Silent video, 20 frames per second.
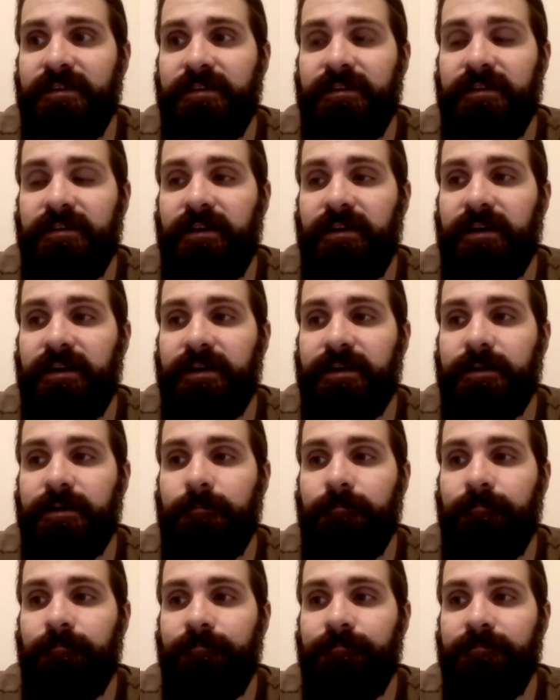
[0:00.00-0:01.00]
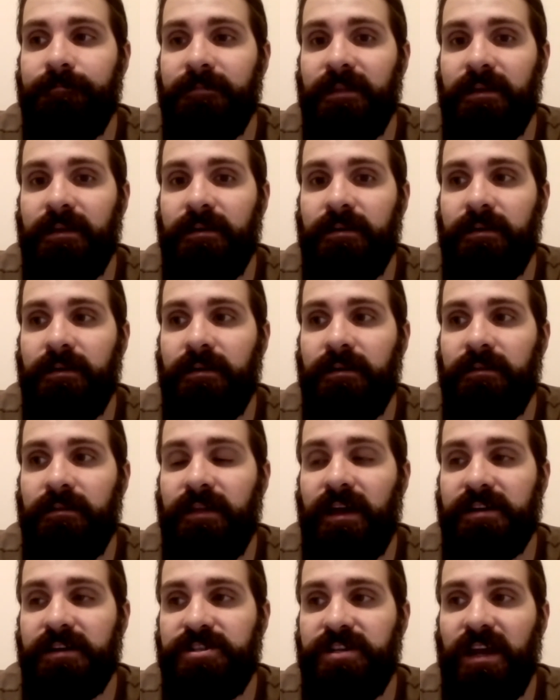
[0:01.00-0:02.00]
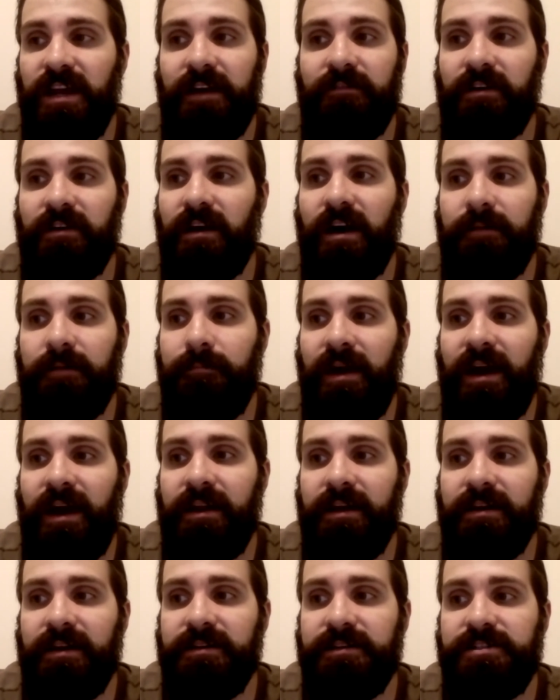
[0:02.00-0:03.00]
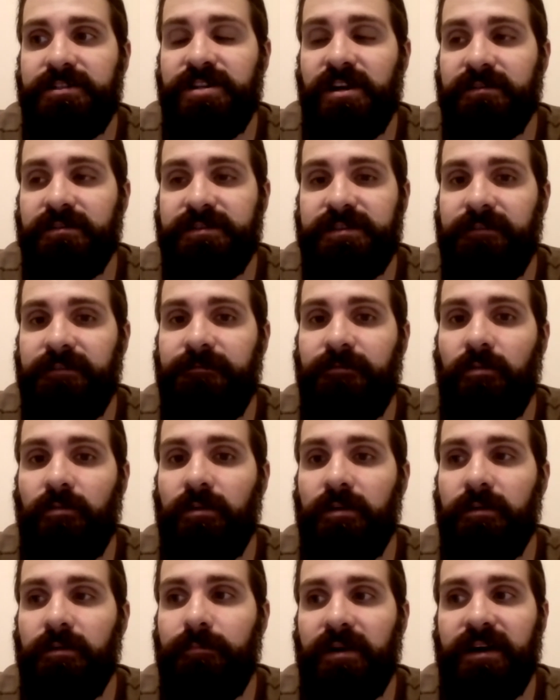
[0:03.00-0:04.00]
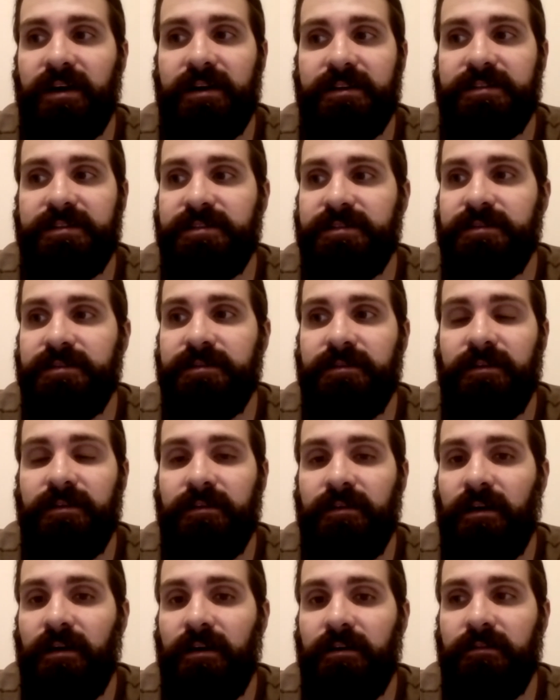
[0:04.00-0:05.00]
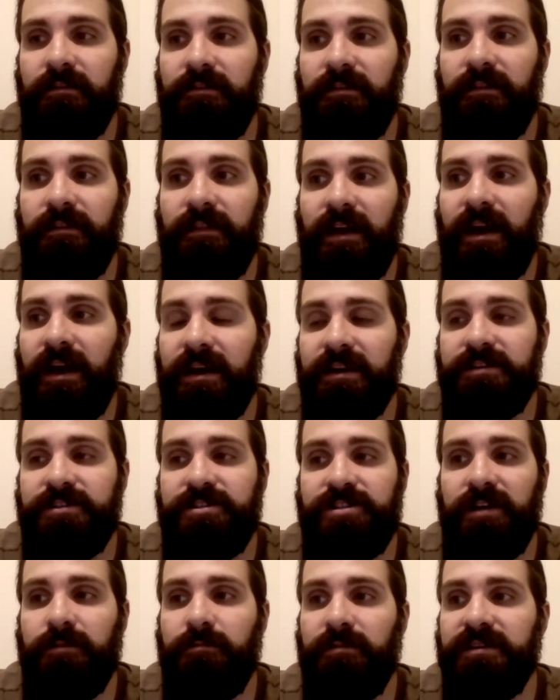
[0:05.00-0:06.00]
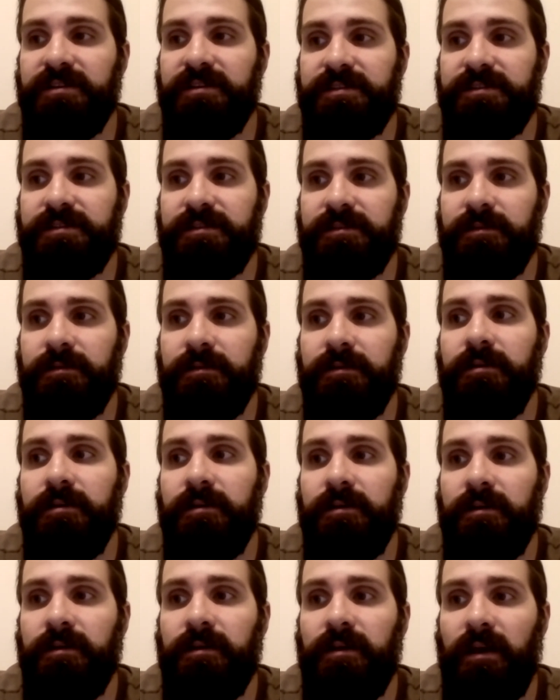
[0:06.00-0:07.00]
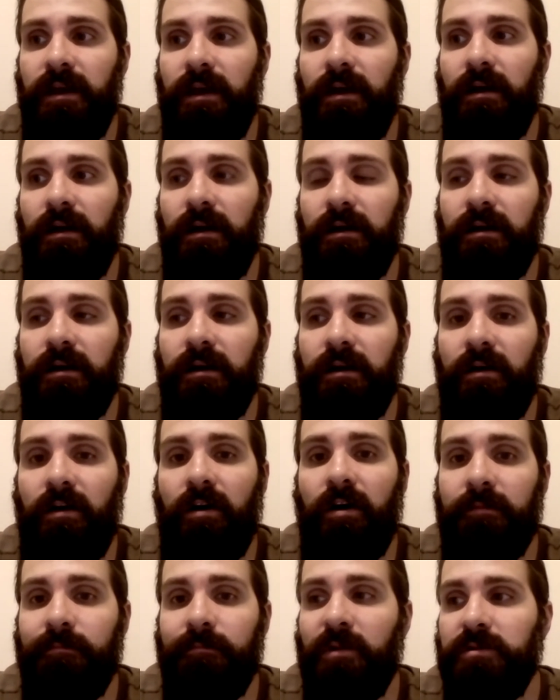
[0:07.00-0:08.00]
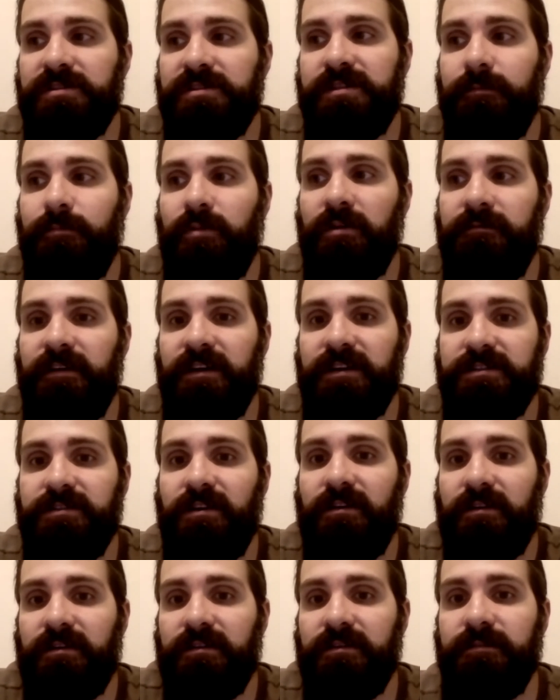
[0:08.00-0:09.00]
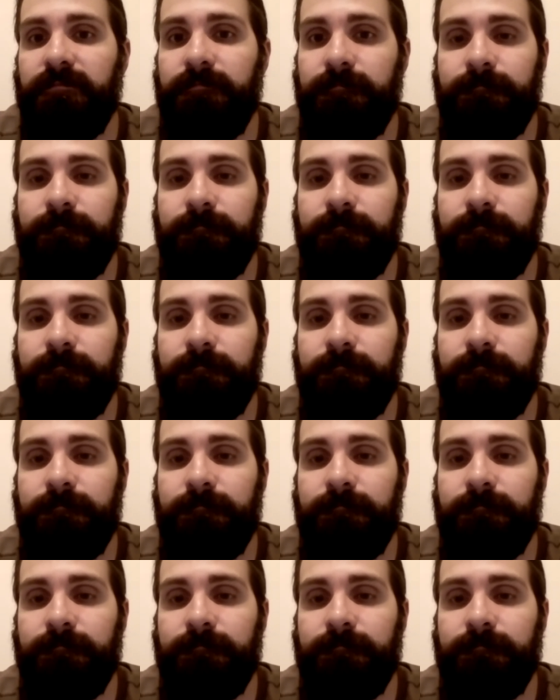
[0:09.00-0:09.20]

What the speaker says: um, that she ever got mad at Chelsea for, but other than that, she was almost the perfect dog.